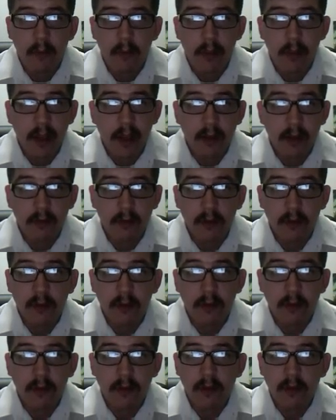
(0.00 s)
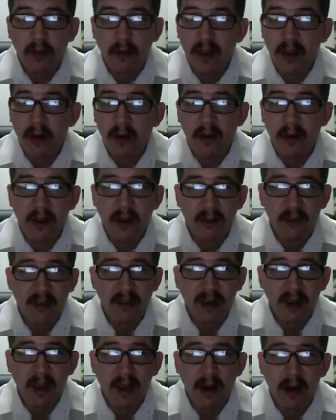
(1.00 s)
because this is such an
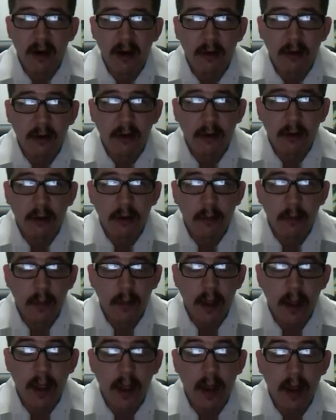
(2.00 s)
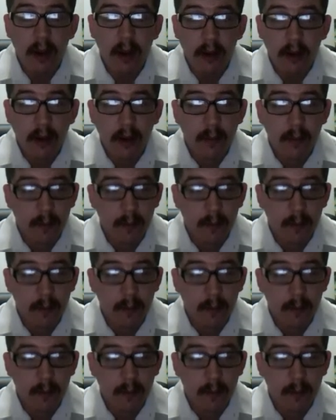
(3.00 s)
interesting character, and